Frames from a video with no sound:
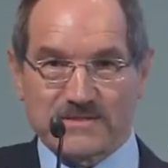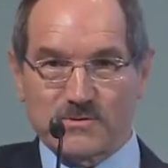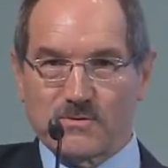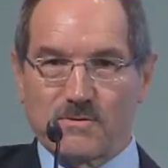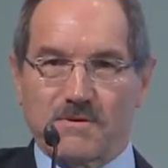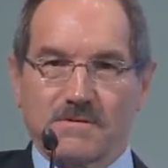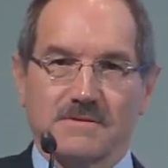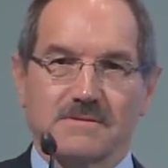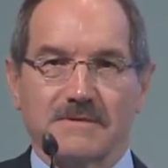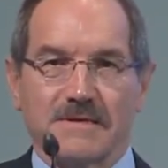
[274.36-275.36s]
to
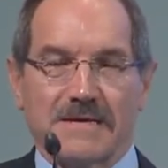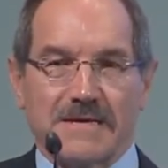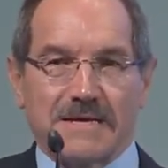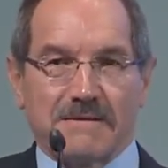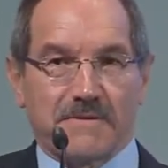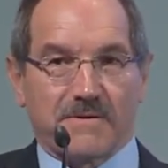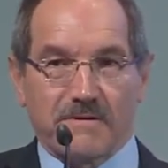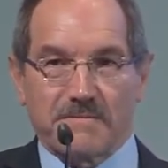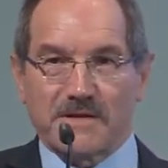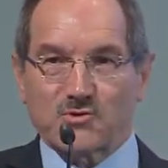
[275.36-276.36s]
ride the
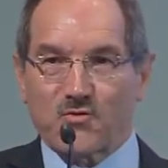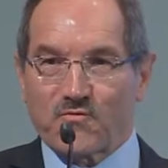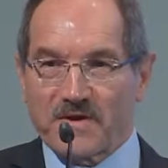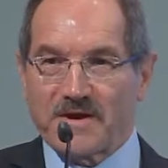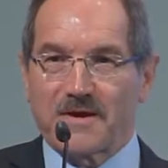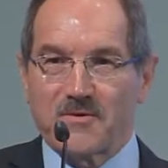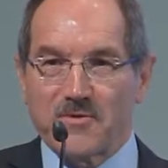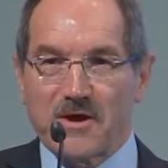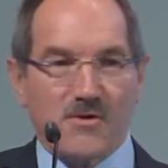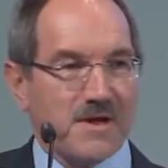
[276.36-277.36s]
wave, you have
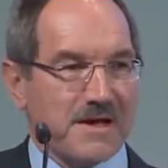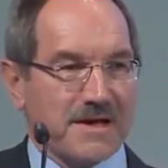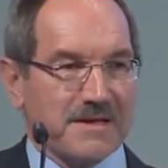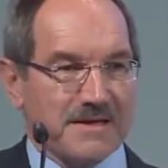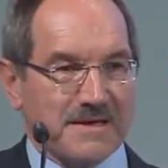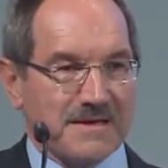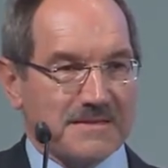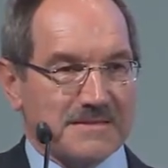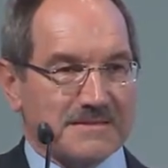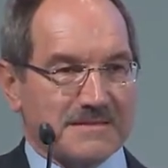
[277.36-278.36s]
to be
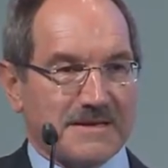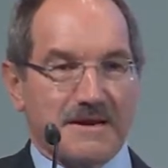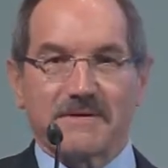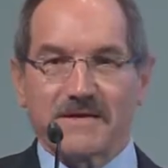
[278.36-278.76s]
aware